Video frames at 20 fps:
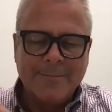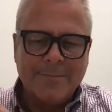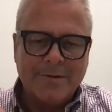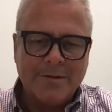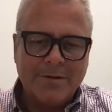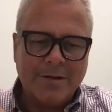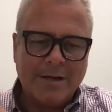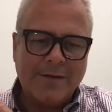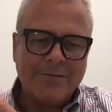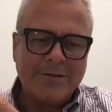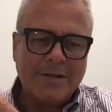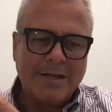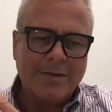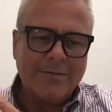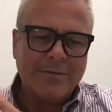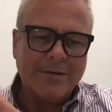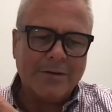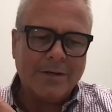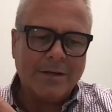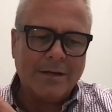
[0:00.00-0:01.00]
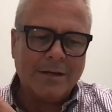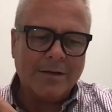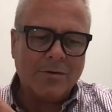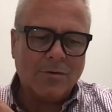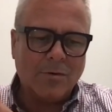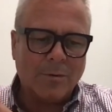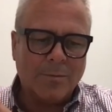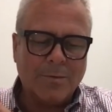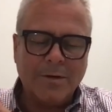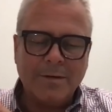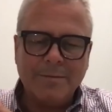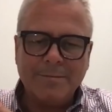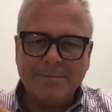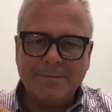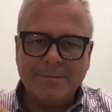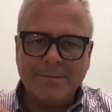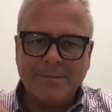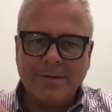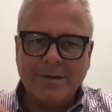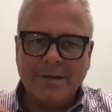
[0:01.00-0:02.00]
you have to have a, a corporate
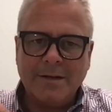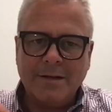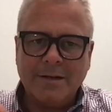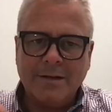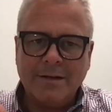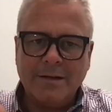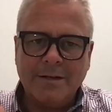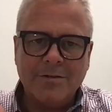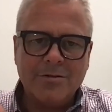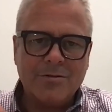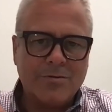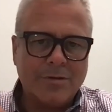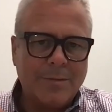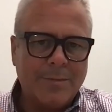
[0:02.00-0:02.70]
uh, industry